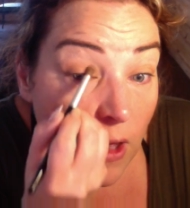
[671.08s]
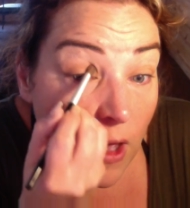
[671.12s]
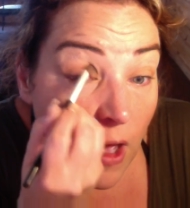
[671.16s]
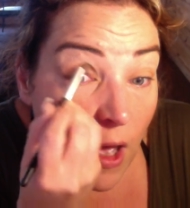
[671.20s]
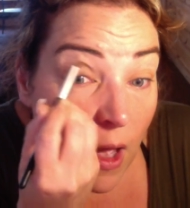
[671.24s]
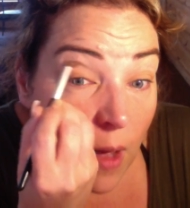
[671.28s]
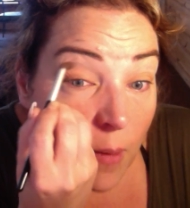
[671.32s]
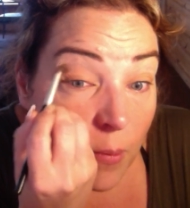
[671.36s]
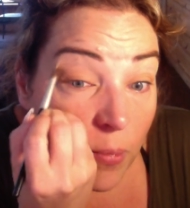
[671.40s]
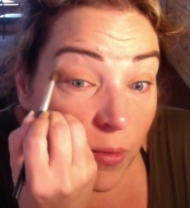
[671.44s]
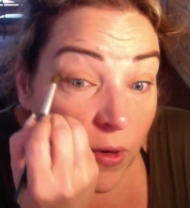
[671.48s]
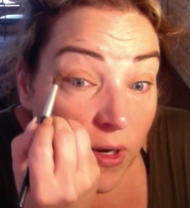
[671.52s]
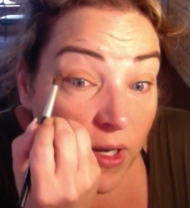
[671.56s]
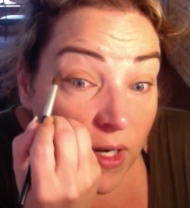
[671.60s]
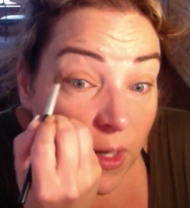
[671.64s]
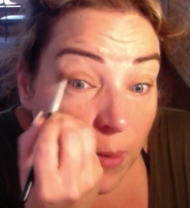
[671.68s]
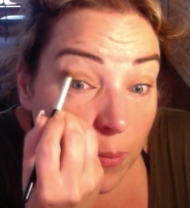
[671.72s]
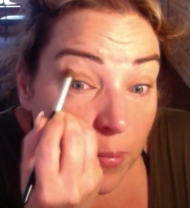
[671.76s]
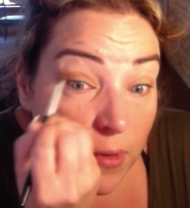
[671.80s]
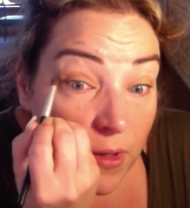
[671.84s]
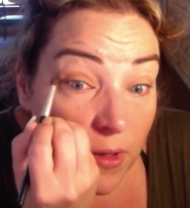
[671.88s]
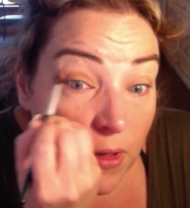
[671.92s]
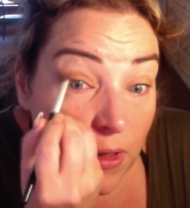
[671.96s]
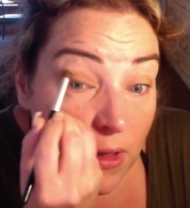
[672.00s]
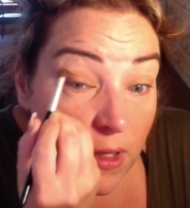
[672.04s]
I bring it up
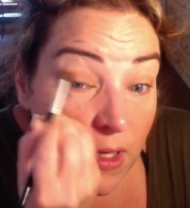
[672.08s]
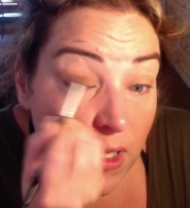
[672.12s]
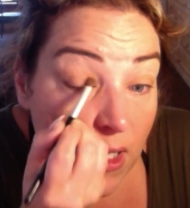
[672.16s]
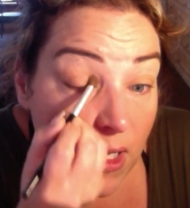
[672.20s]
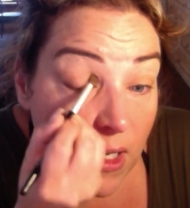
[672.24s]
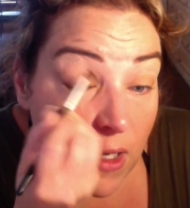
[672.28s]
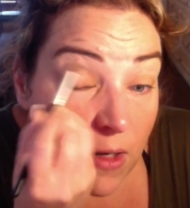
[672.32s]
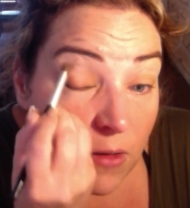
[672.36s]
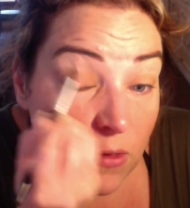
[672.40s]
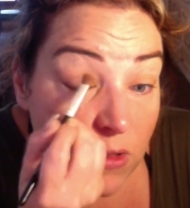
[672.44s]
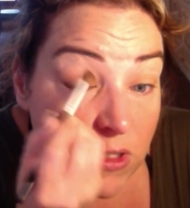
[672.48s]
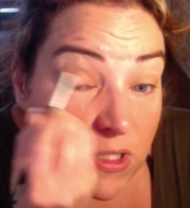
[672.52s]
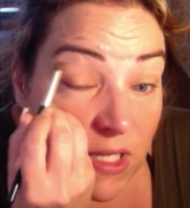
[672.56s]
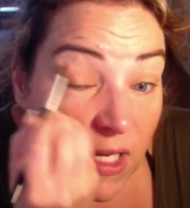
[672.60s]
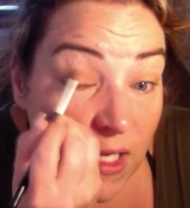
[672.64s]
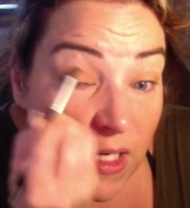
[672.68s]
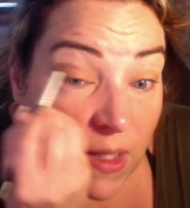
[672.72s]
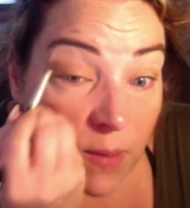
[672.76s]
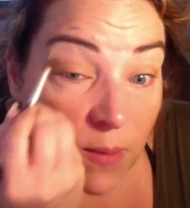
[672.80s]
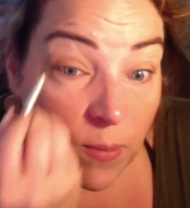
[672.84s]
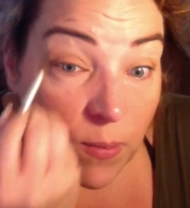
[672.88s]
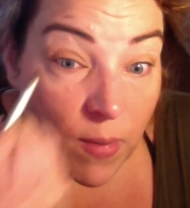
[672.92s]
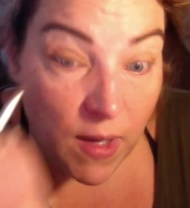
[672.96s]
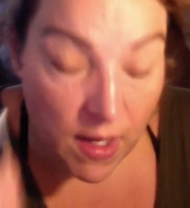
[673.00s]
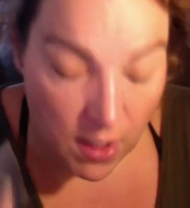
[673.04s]
a little tiny
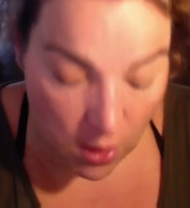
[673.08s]
bit.